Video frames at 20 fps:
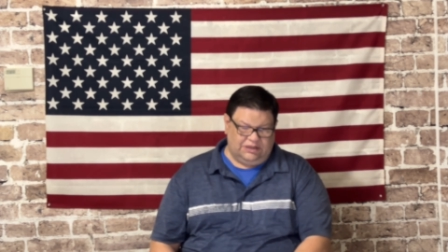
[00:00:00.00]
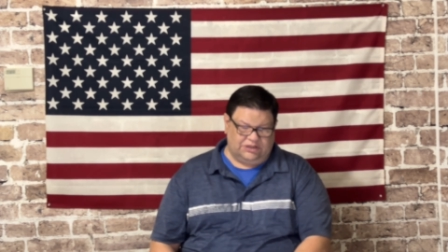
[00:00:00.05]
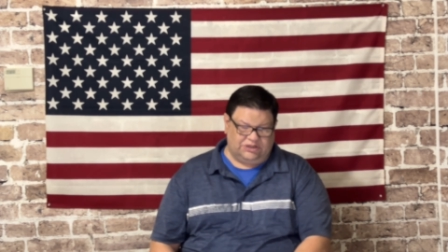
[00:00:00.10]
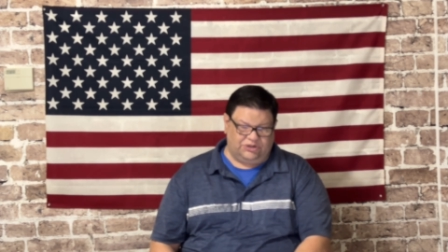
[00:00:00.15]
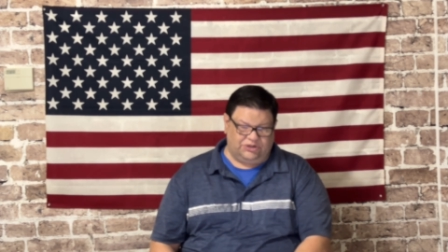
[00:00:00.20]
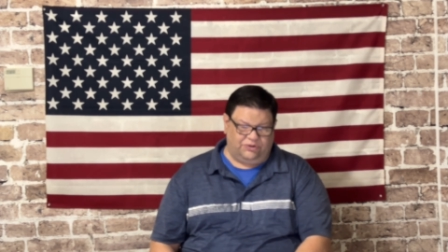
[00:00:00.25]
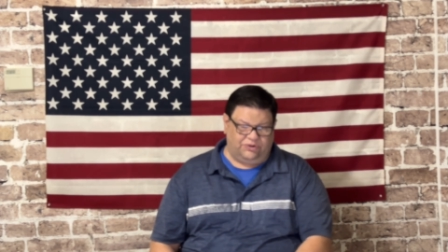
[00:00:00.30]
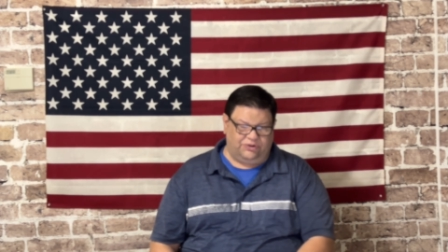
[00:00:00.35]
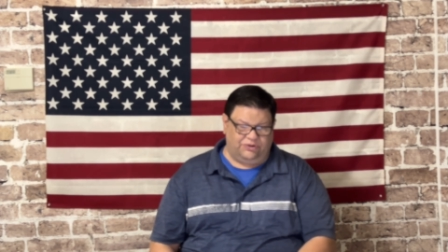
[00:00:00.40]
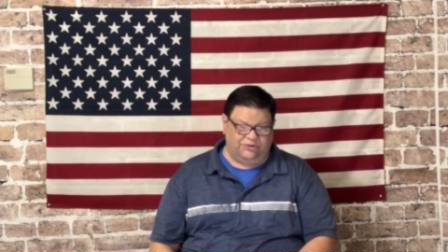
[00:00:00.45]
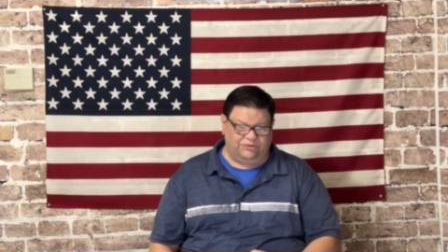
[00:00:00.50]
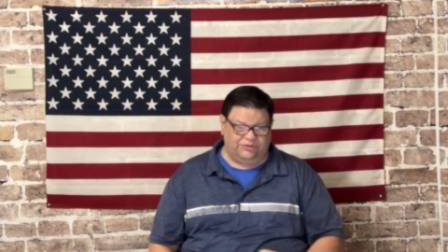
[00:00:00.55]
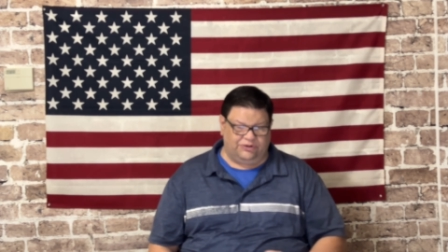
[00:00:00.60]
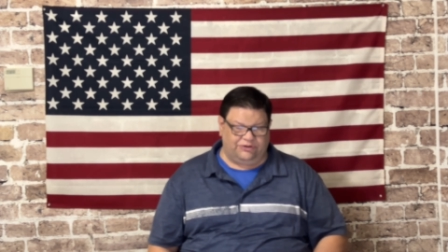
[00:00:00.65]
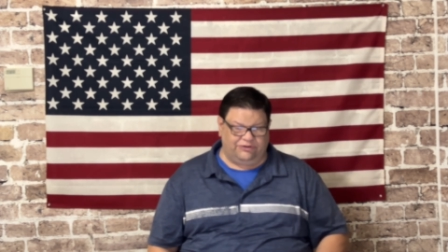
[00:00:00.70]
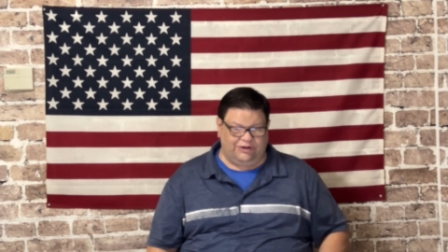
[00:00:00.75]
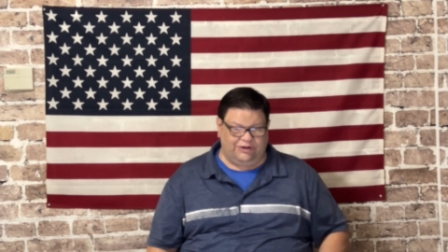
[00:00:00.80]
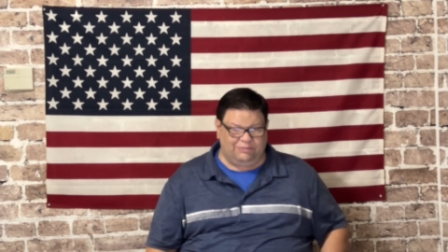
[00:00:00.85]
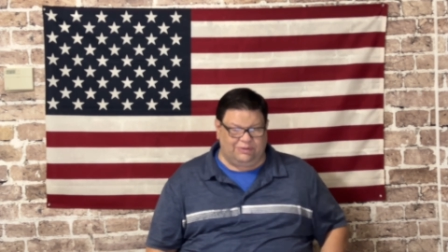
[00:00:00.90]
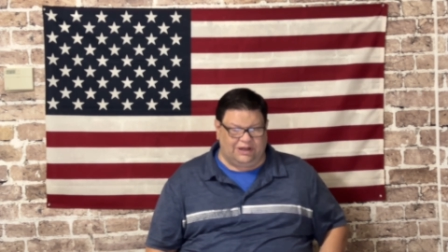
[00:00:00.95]
The store
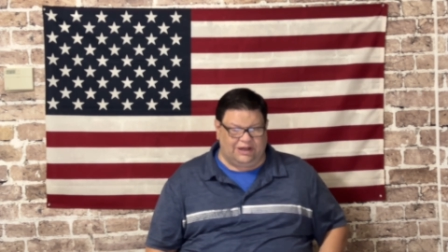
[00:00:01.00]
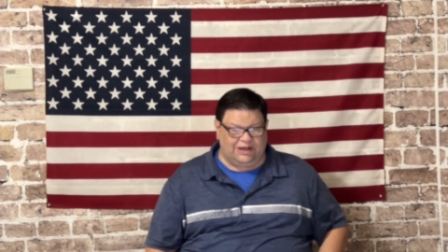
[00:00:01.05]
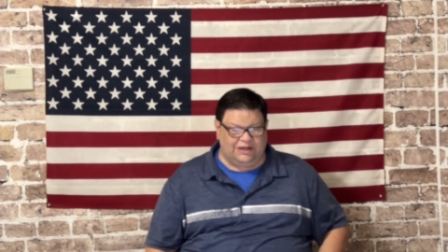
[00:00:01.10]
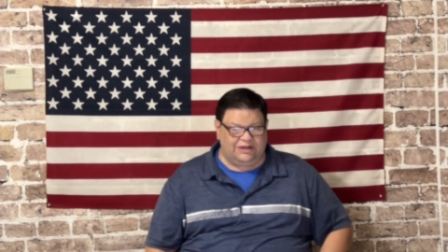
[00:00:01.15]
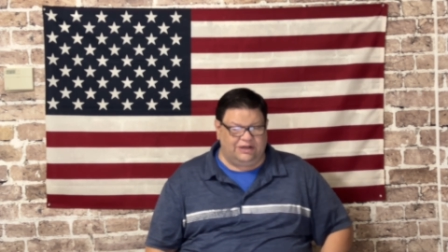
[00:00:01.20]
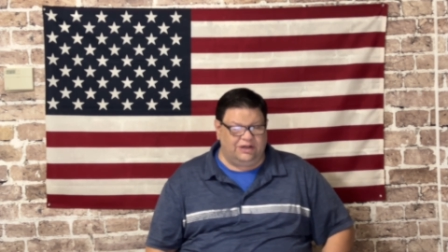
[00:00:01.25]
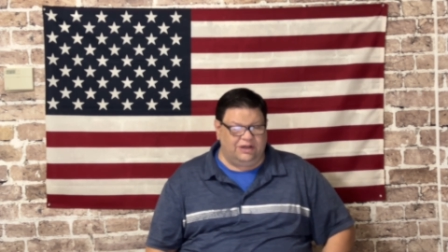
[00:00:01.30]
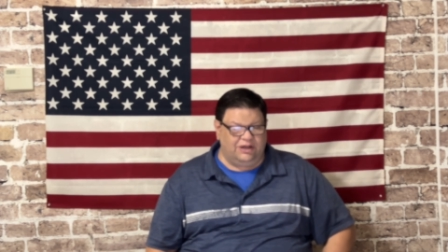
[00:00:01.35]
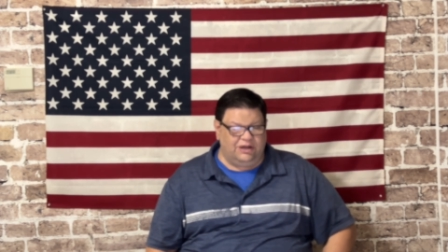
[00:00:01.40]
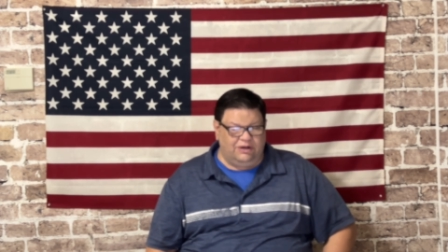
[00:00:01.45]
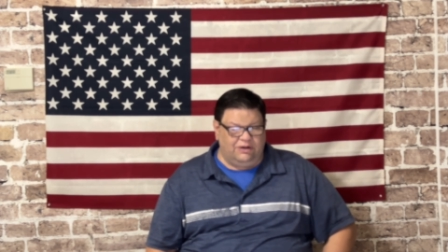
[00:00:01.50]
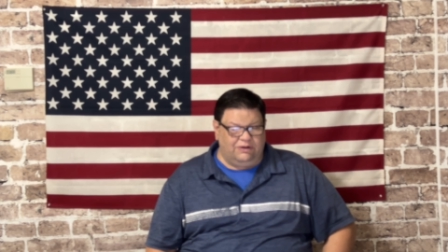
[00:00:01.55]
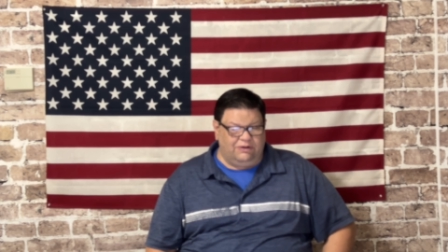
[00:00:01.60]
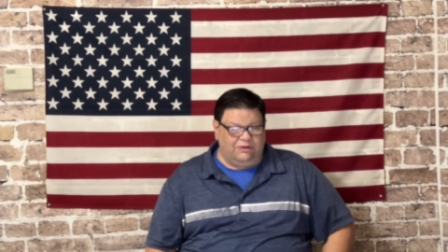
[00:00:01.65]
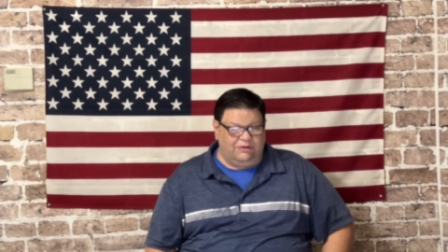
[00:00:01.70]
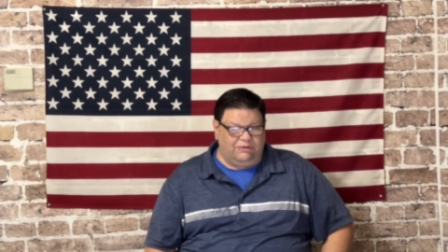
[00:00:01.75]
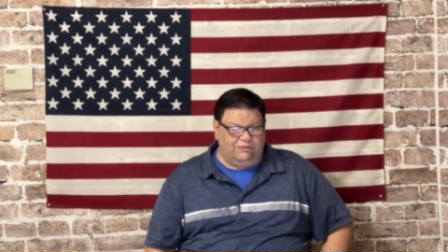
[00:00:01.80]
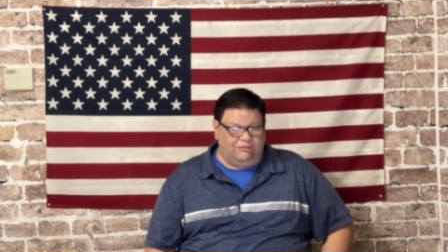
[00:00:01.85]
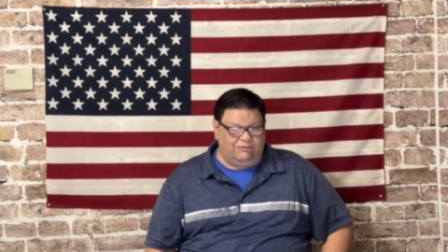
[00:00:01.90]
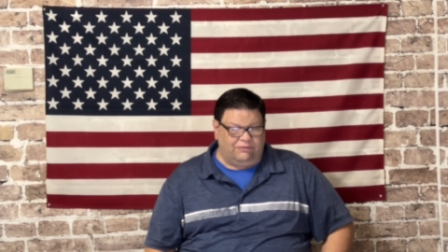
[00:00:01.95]
owner replied,
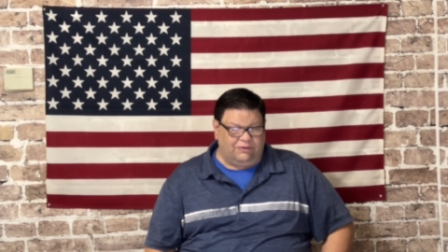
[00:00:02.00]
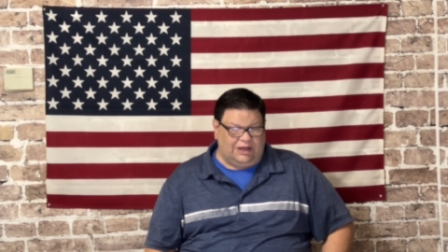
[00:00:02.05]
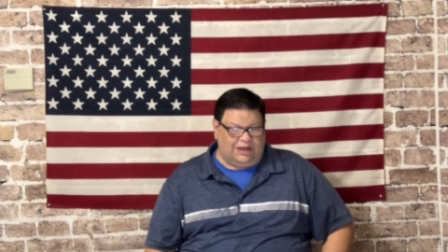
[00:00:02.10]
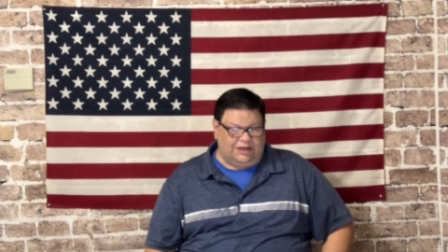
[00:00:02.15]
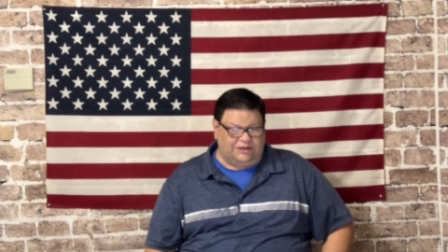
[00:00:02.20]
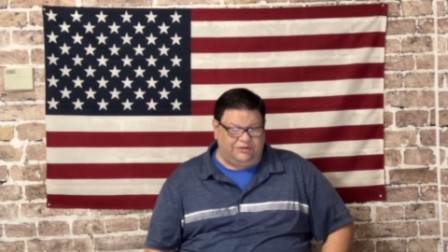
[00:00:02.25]
Well,